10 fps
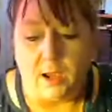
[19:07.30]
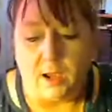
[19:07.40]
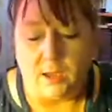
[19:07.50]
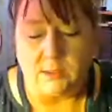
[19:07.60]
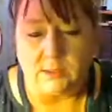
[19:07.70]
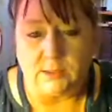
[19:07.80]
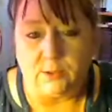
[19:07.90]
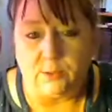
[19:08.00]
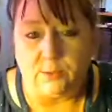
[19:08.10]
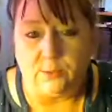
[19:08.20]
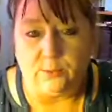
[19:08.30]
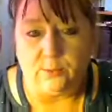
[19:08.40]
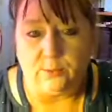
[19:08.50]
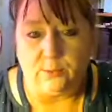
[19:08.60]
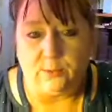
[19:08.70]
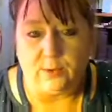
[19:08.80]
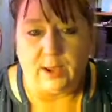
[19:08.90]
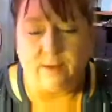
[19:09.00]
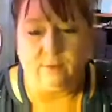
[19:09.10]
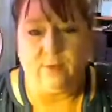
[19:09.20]
So
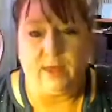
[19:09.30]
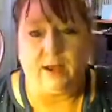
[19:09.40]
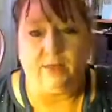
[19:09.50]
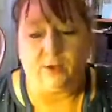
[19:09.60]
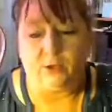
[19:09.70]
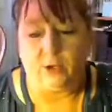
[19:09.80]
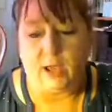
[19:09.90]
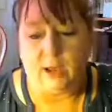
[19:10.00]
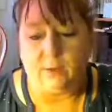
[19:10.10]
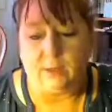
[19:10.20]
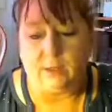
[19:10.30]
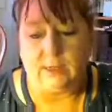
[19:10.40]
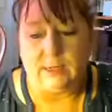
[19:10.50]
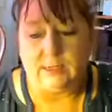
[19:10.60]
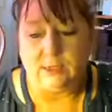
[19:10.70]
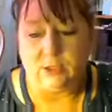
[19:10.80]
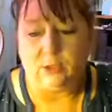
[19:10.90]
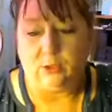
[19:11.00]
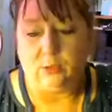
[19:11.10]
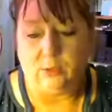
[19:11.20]
after that, I thought, I really need
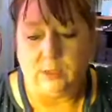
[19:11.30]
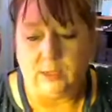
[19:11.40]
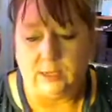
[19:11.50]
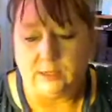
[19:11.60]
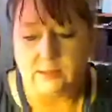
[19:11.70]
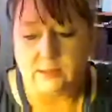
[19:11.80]
to get